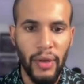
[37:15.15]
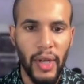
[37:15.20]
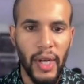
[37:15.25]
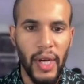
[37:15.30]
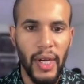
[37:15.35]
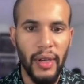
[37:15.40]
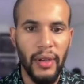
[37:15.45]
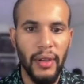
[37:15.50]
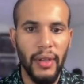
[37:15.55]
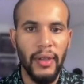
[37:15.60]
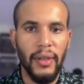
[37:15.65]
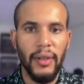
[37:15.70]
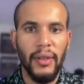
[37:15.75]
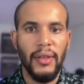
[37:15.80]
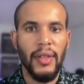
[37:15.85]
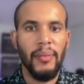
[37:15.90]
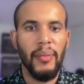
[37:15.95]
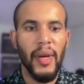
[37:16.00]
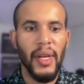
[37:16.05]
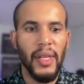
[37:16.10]
are kind of
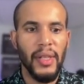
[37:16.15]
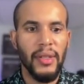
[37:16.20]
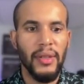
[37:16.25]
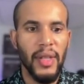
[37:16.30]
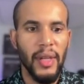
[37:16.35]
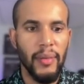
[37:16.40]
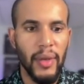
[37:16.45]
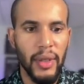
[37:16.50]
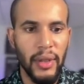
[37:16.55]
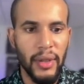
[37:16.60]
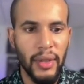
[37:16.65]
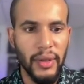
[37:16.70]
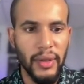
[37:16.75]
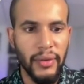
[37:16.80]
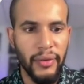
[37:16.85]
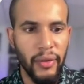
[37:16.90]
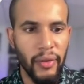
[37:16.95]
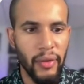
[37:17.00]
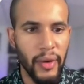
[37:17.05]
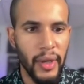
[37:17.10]
the best neighborhoods
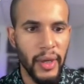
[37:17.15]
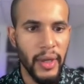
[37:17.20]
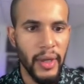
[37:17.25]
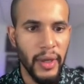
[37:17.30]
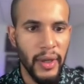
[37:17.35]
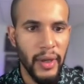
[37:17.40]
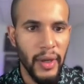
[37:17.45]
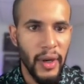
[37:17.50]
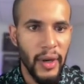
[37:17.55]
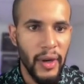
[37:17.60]
for